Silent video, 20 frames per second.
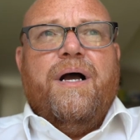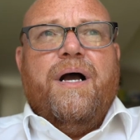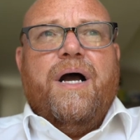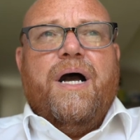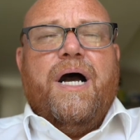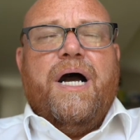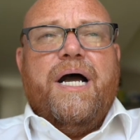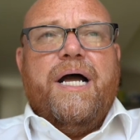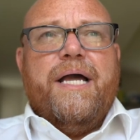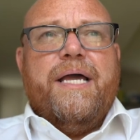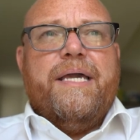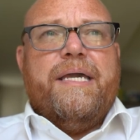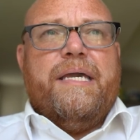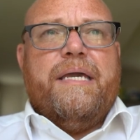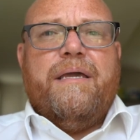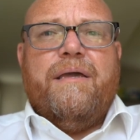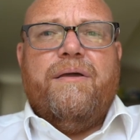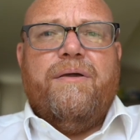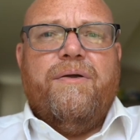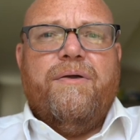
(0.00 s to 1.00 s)
I
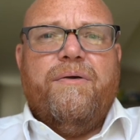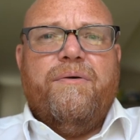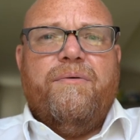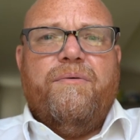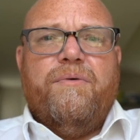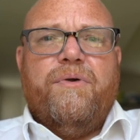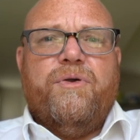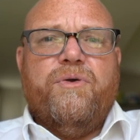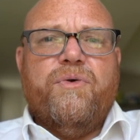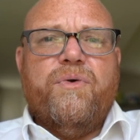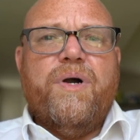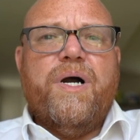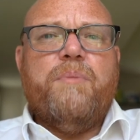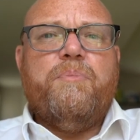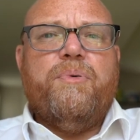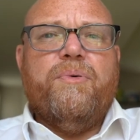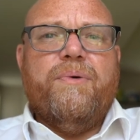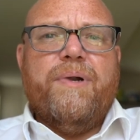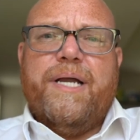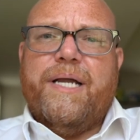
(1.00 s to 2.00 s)
grew
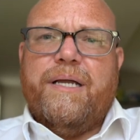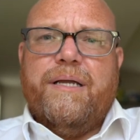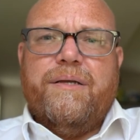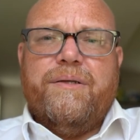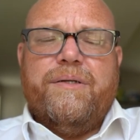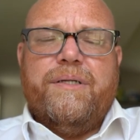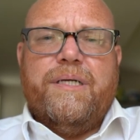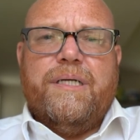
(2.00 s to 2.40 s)
up around